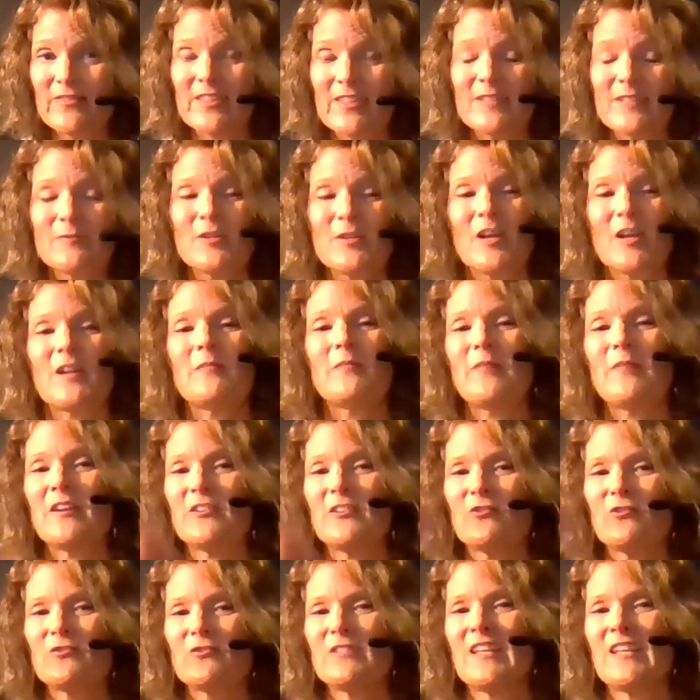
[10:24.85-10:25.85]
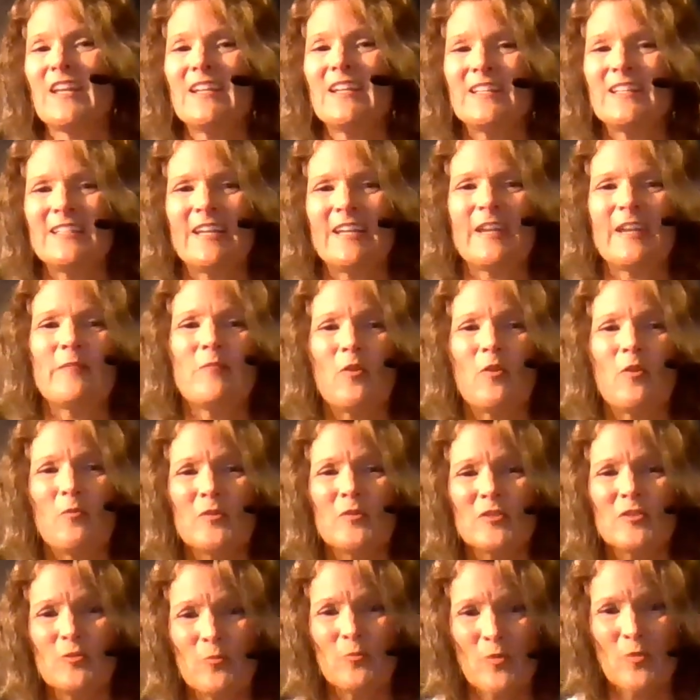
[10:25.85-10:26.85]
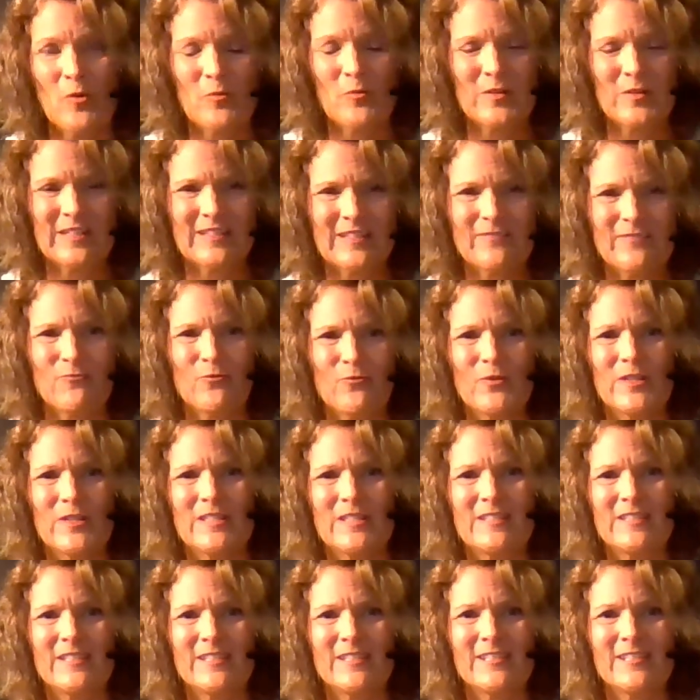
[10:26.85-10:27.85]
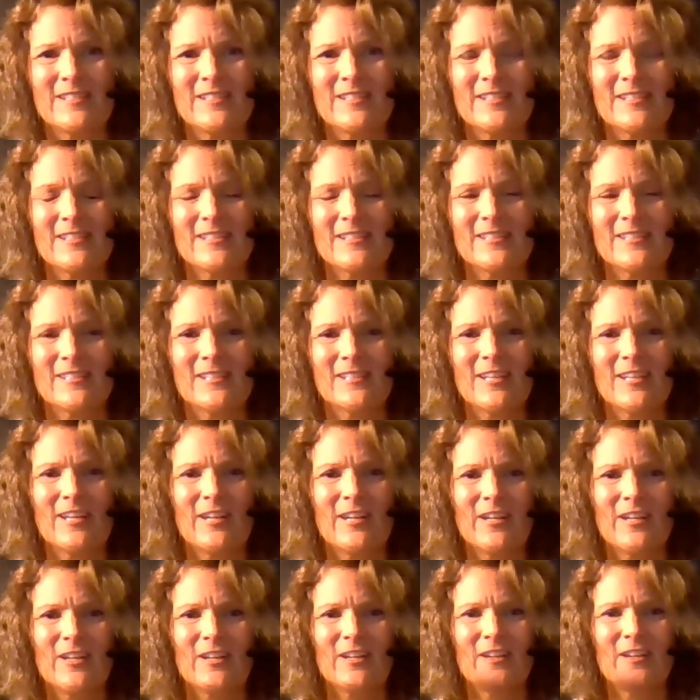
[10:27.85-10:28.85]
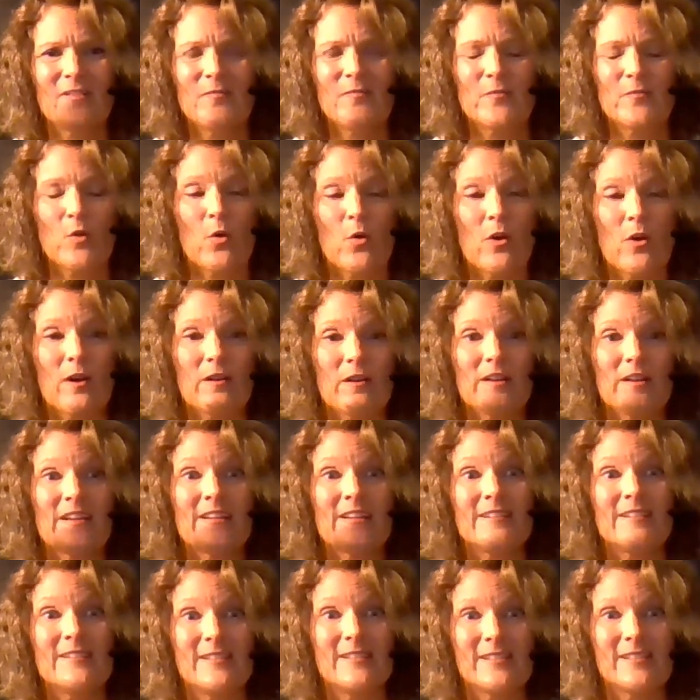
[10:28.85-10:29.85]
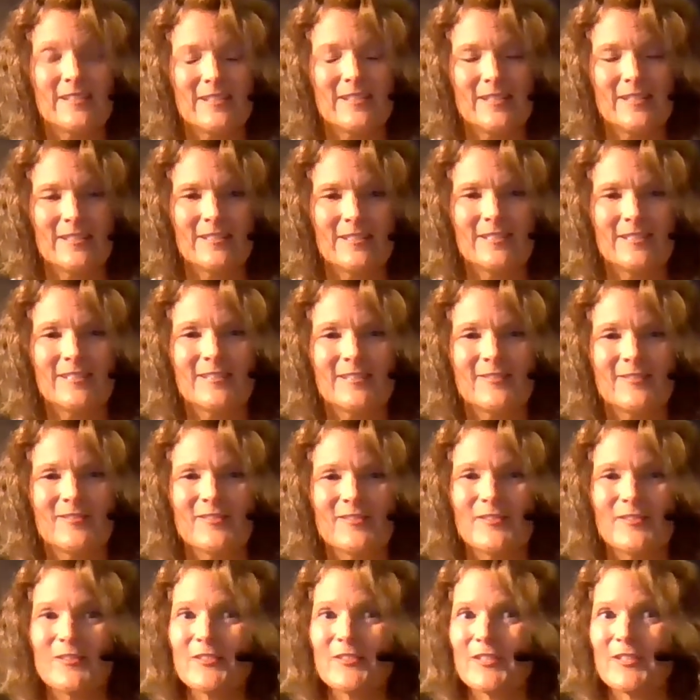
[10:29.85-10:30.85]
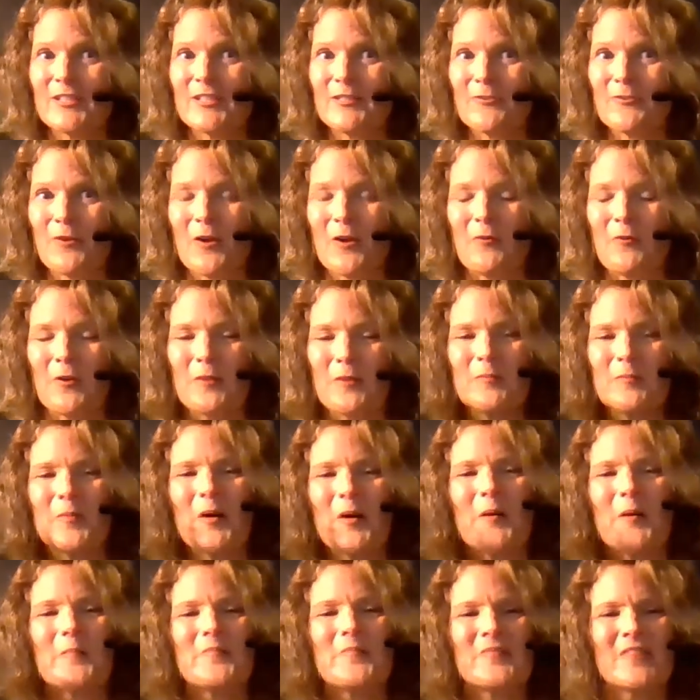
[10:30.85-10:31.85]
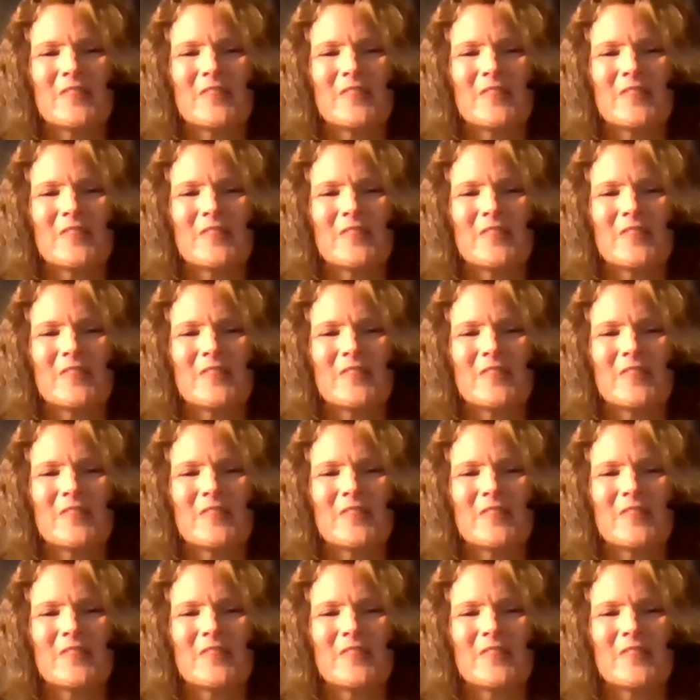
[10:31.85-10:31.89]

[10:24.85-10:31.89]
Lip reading: I'm talking about your day-to-day, moment-to-moment resistance or existence. Said the wrong word, but